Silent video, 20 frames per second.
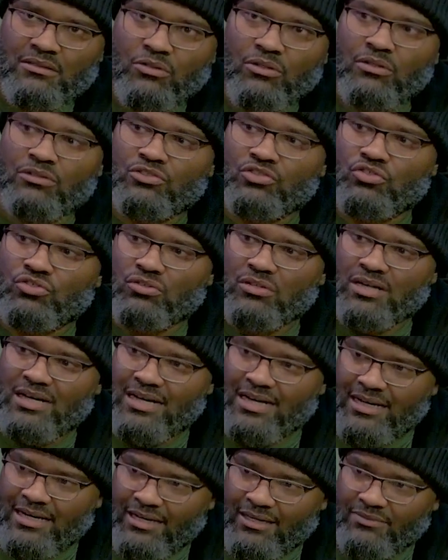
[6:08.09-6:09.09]
or
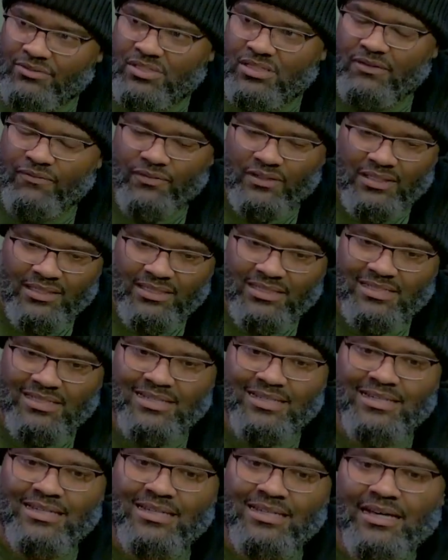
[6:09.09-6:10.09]
drives if it is
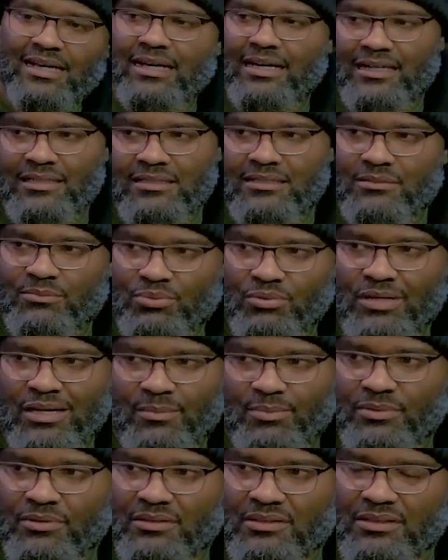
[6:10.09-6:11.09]
not
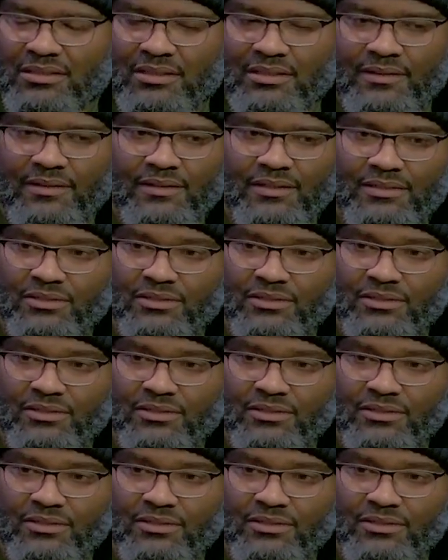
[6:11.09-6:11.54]
properly